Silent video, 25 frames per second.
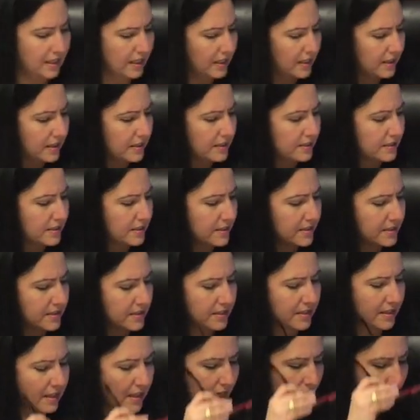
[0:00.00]
and let's
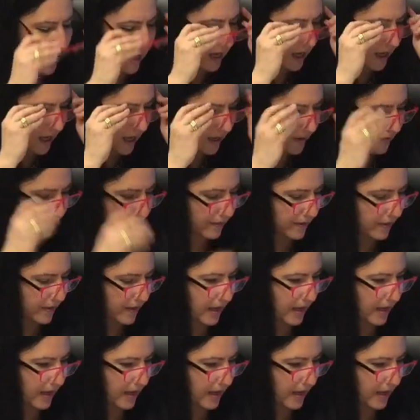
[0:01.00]
see, I have